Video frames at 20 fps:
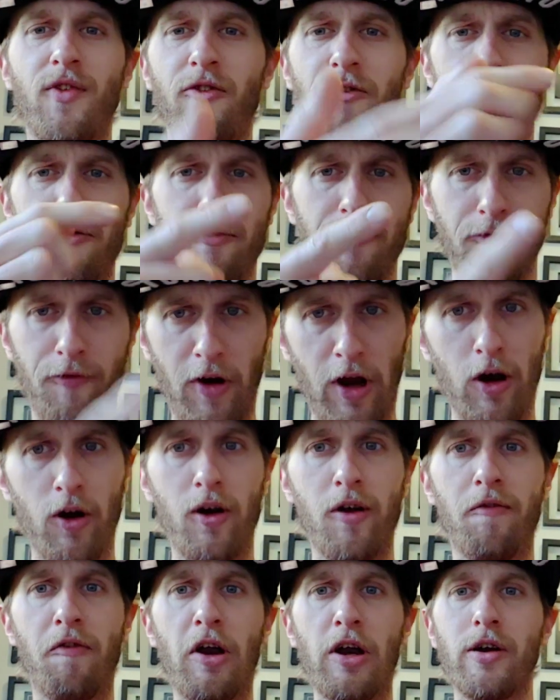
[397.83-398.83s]
very,
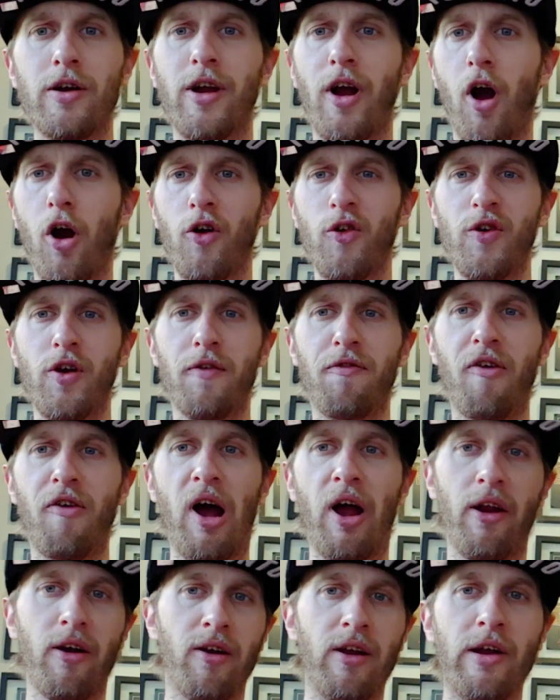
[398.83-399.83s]
very hard to
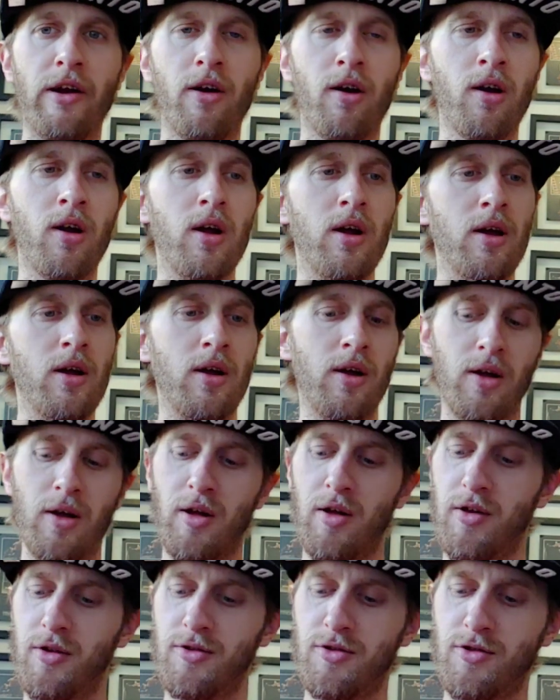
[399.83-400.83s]
find here.
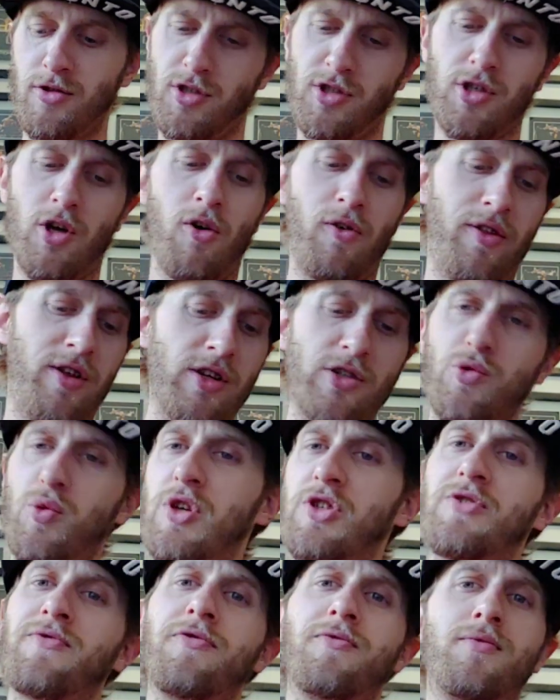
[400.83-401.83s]
So this
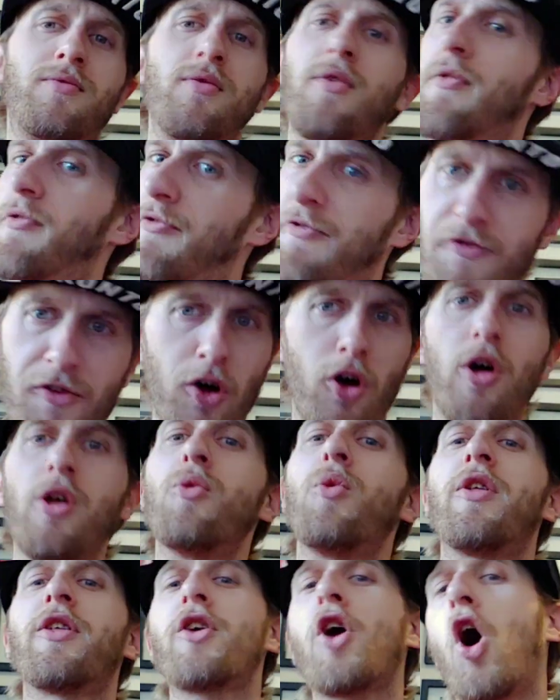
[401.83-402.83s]
was filled
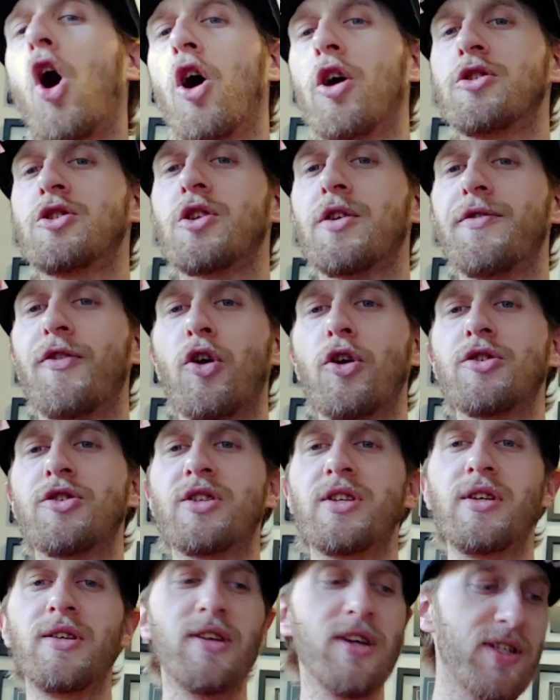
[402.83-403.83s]
with controversy,
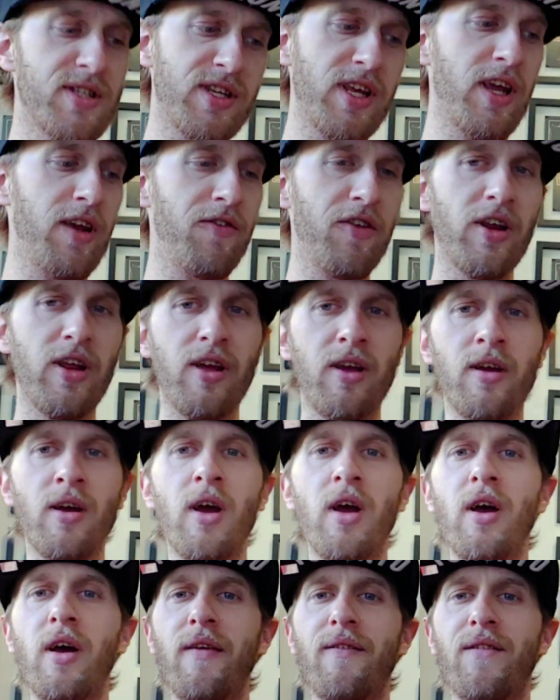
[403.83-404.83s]
this DVD.
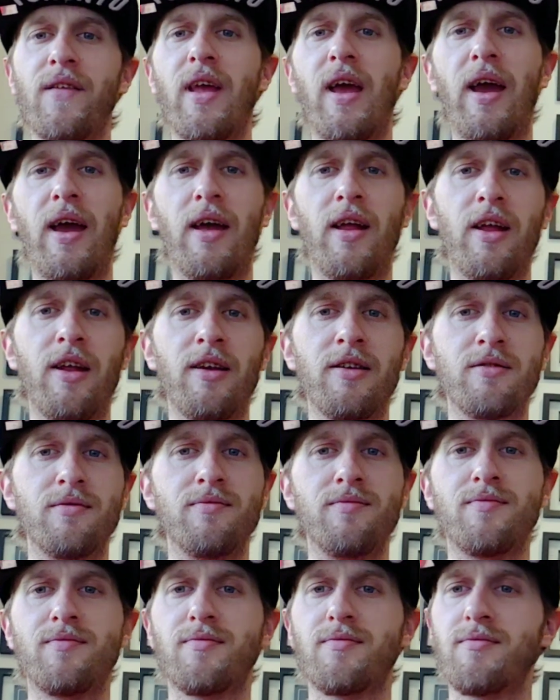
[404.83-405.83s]
And,
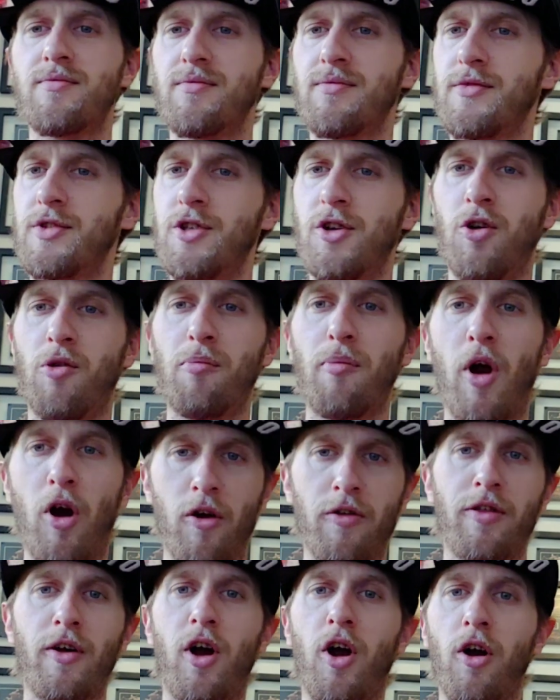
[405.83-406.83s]

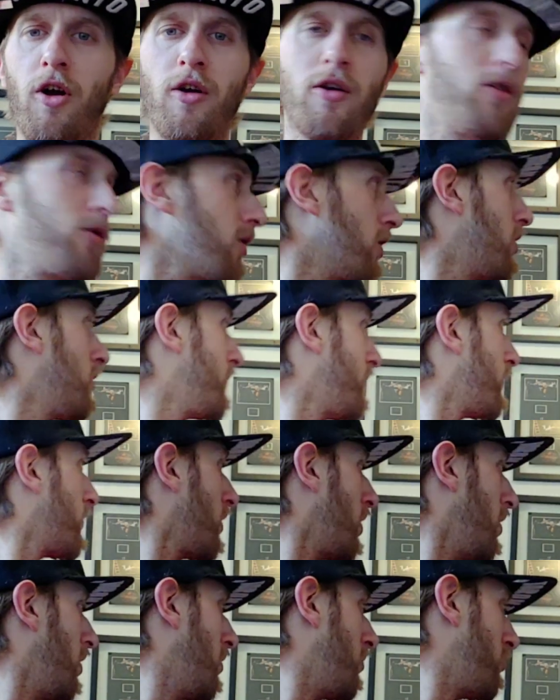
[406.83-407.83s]
Martha Hart
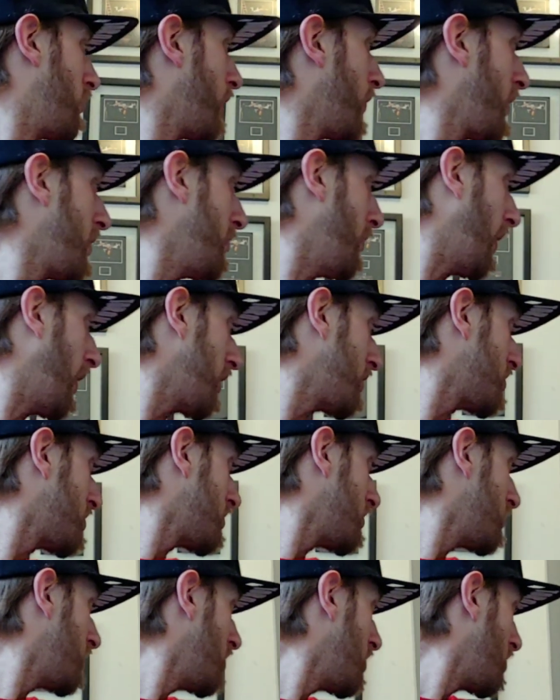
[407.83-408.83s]
pretty much
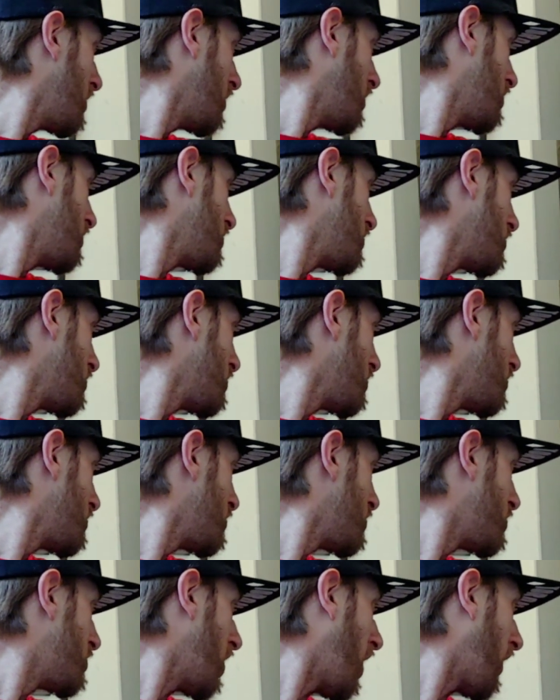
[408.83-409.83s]

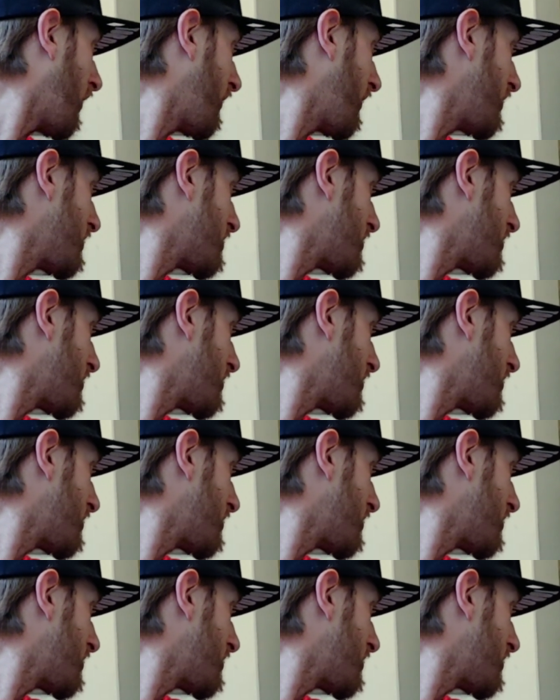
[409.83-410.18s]
shot this